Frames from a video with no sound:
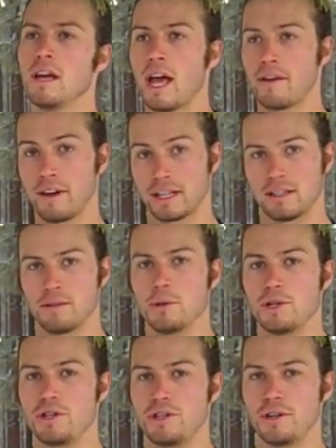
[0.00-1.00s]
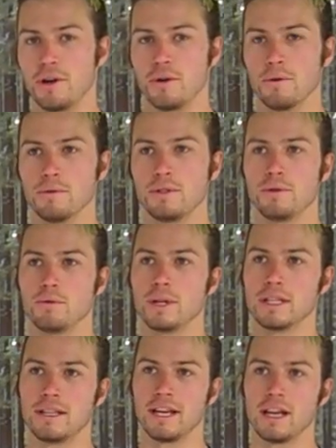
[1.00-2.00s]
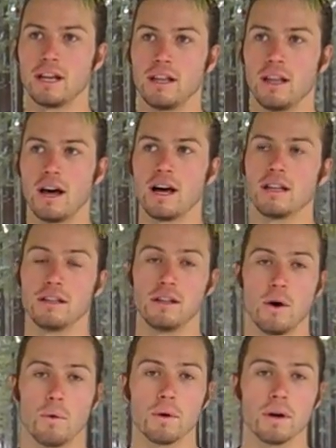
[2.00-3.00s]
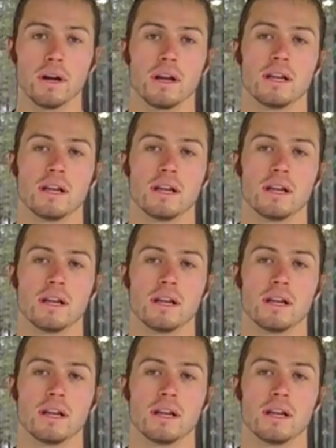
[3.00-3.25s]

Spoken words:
have actually been shown to contain a lot lower